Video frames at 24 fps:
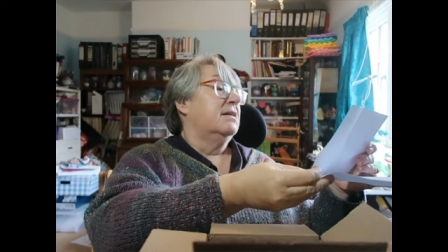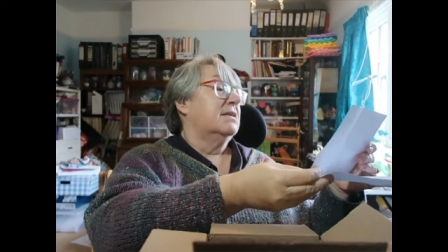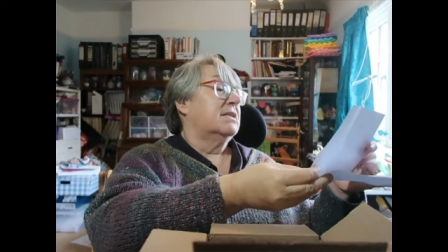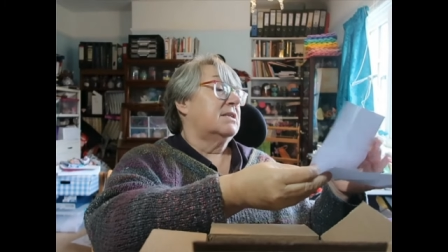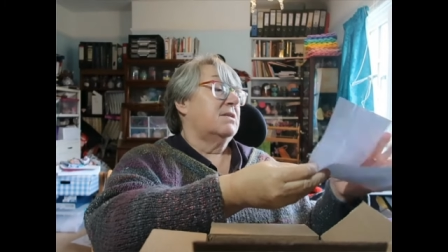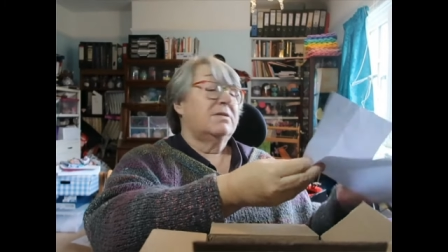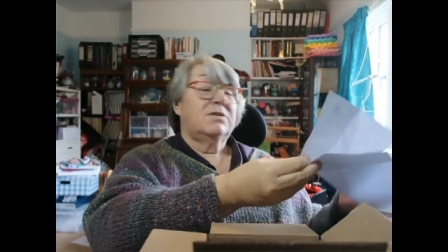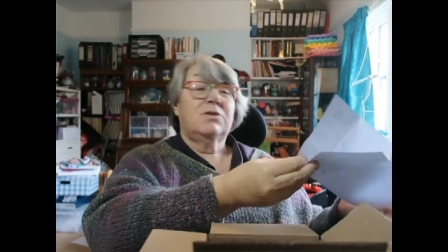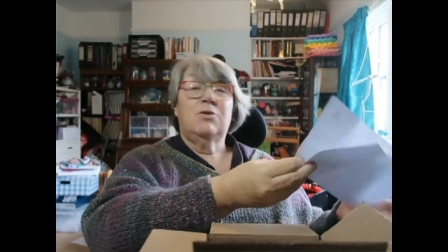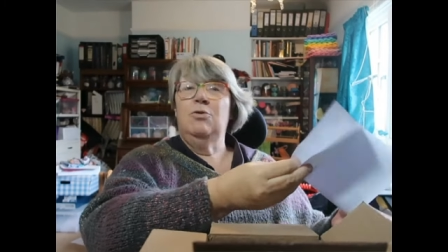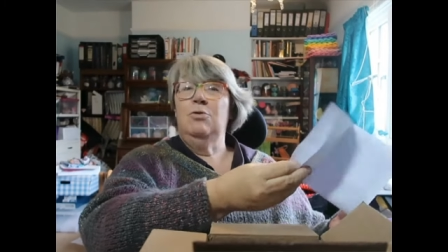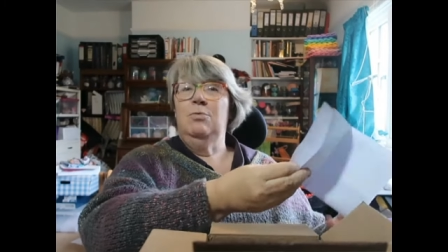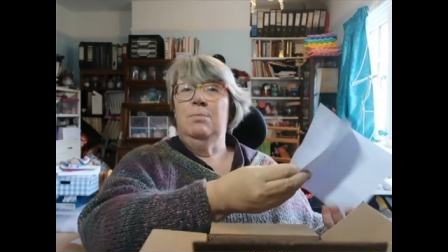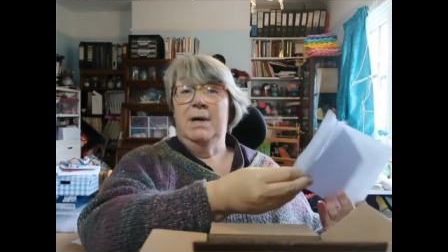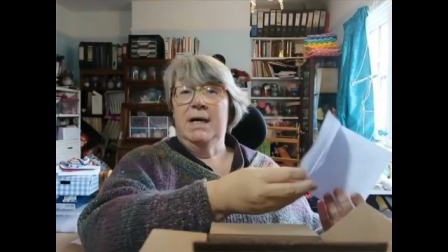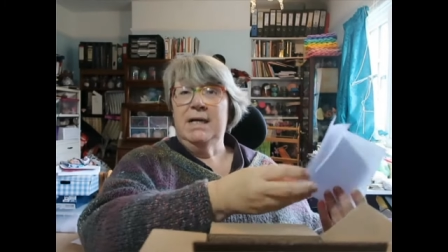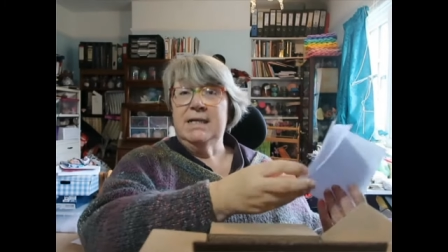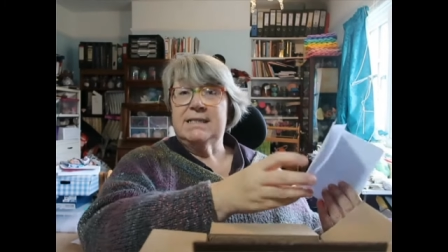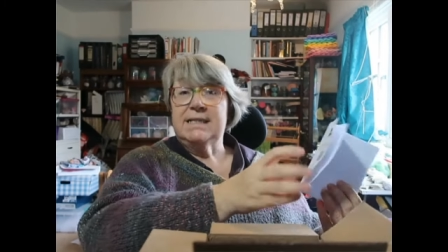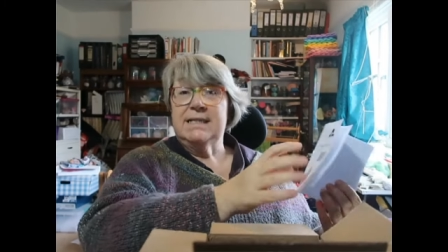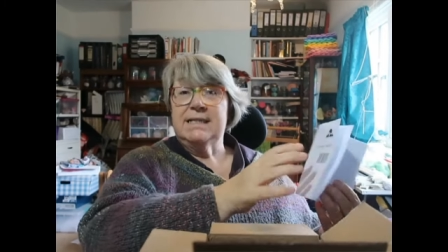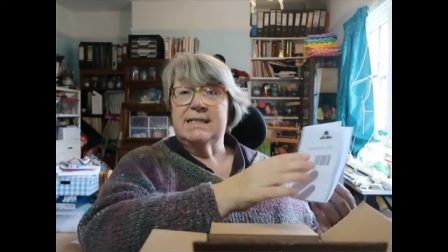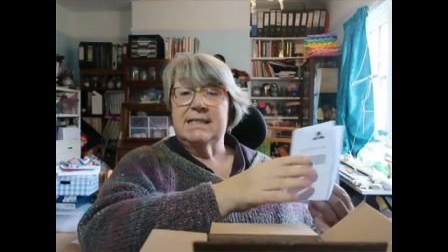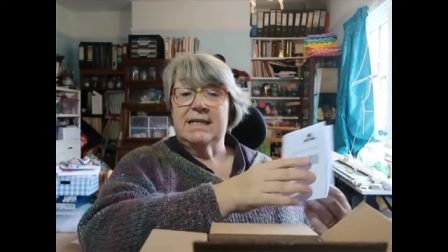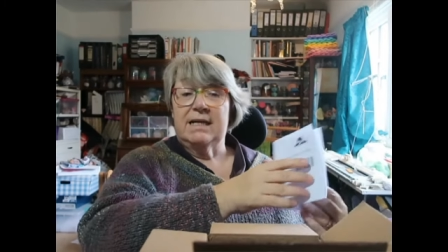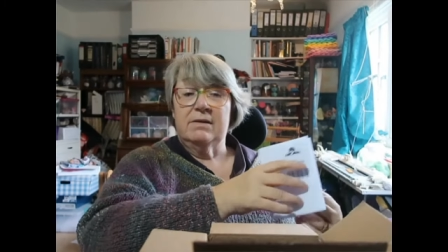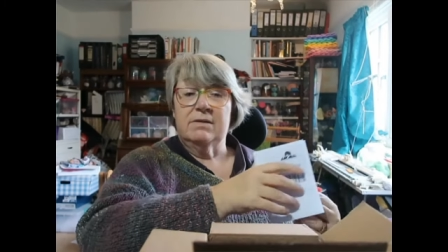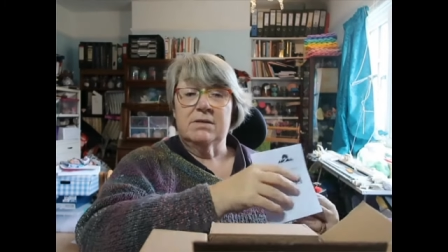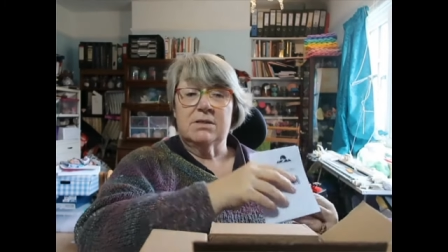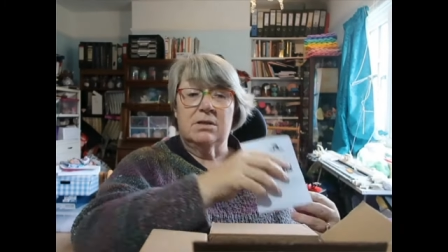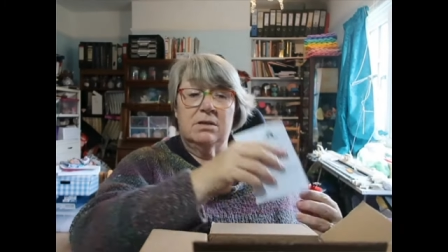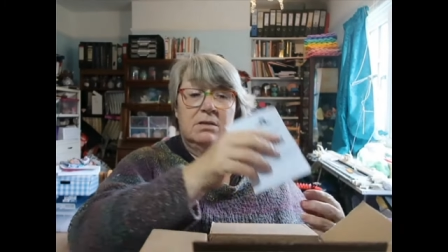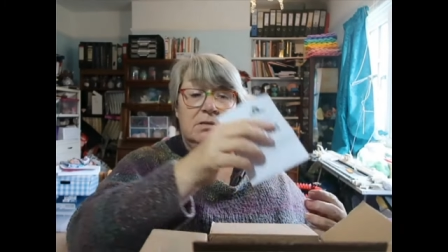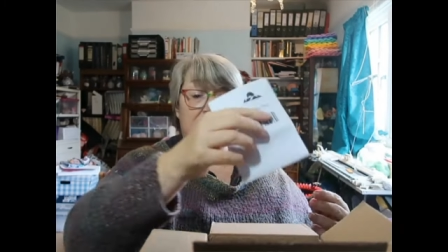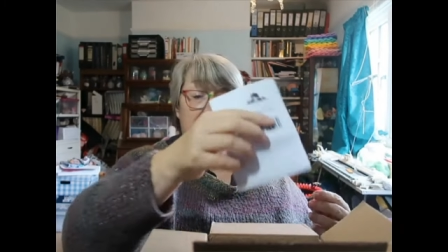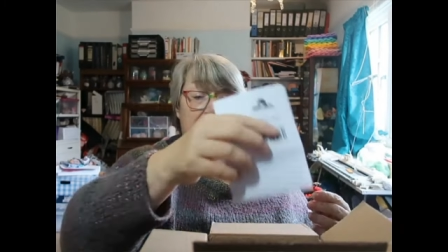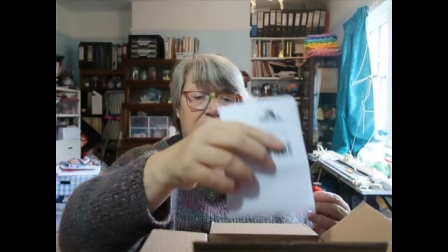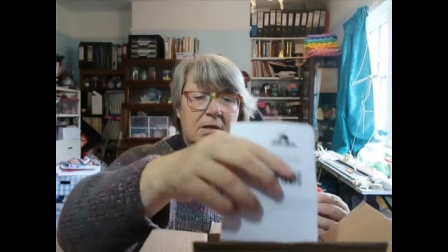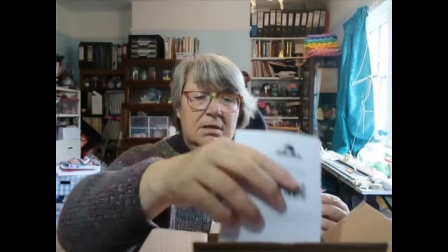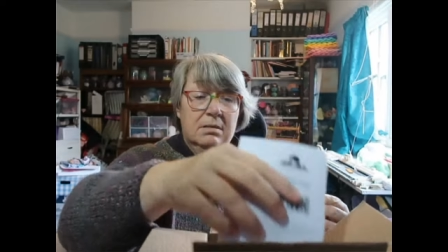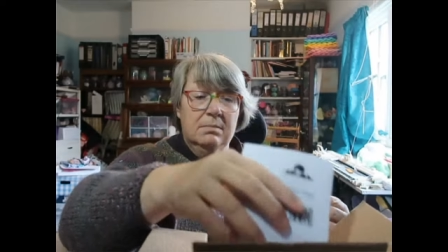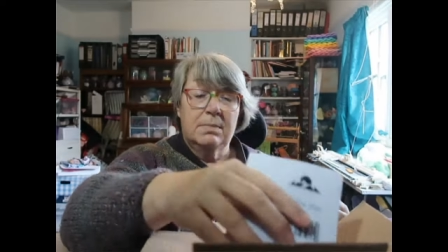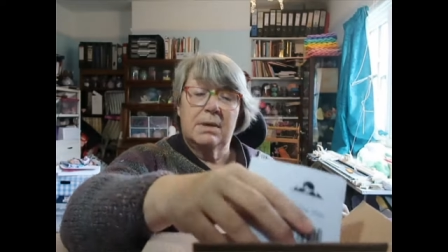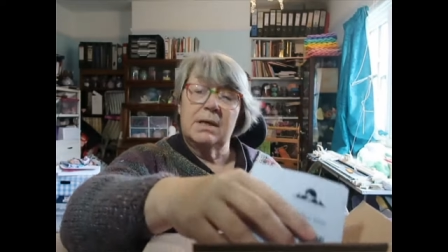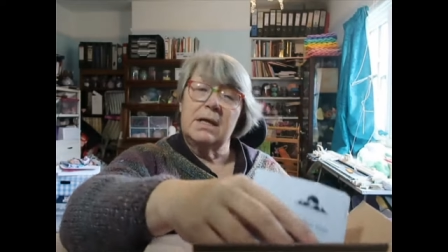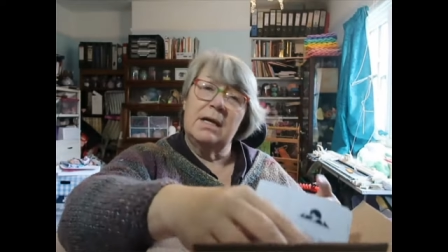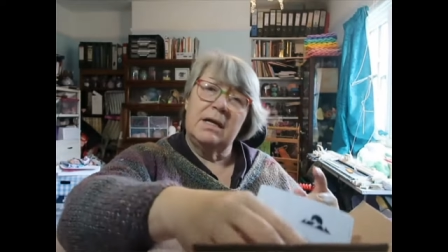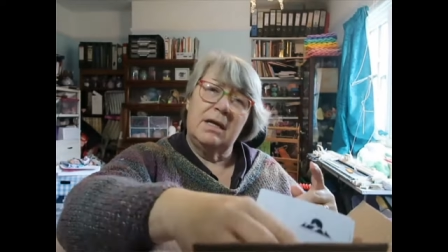So it's got all my details on,
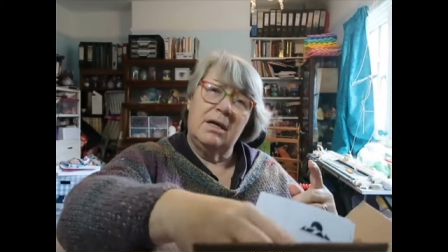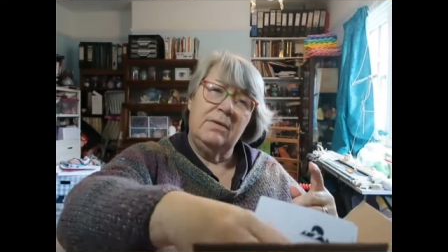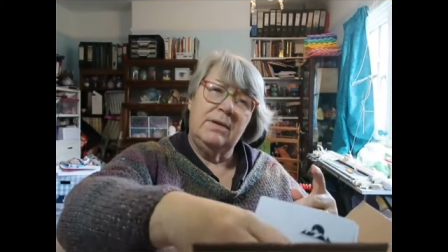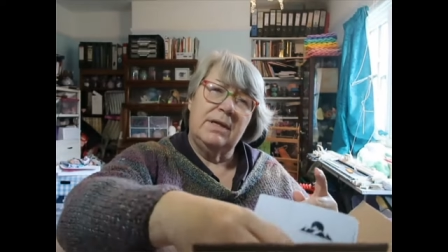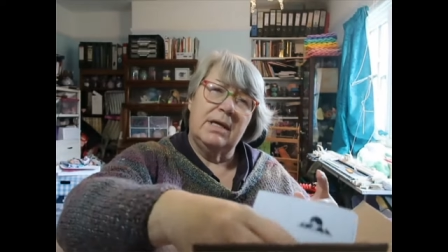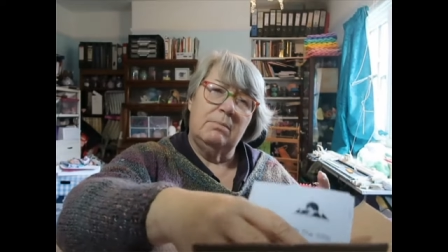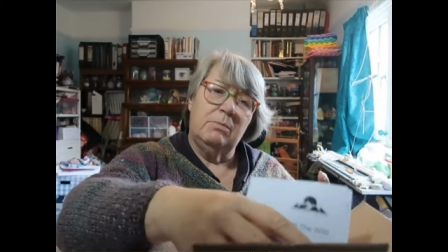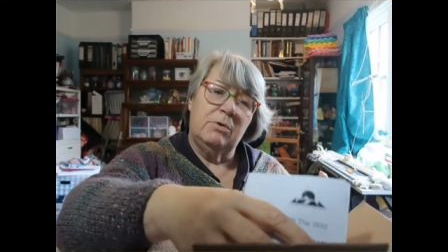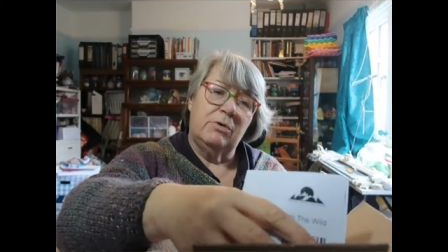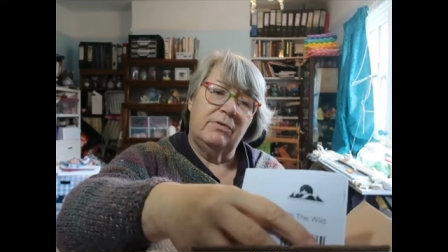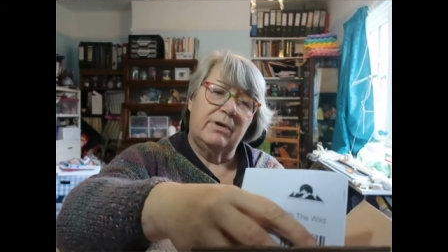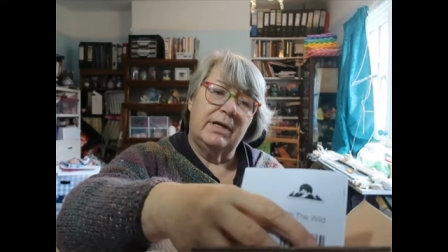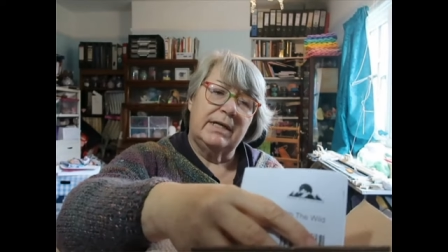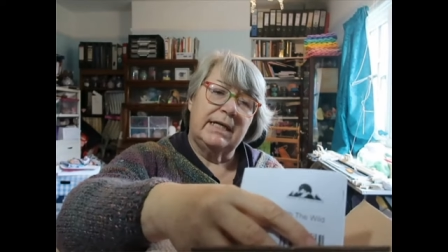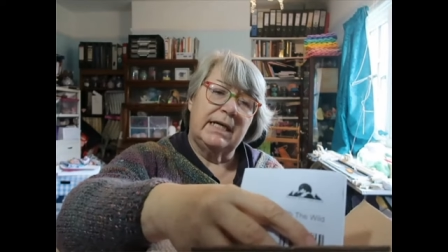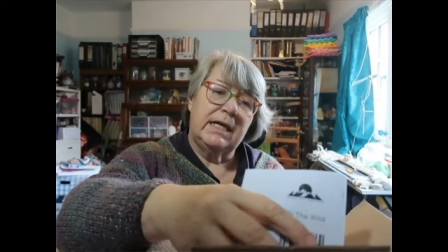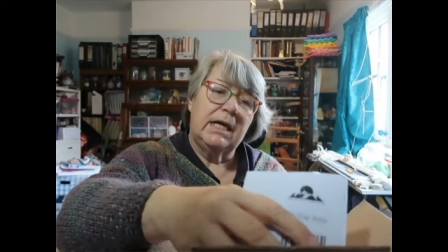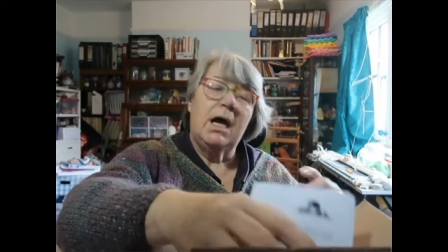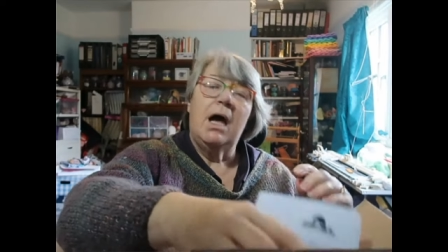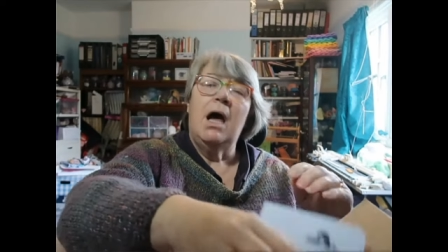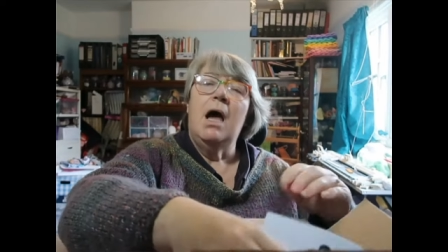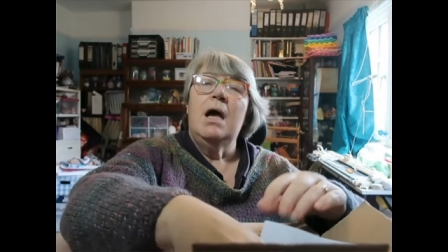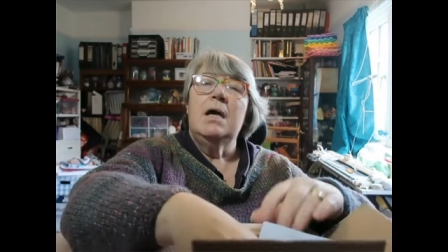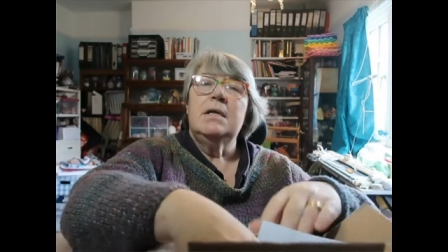but I know them already.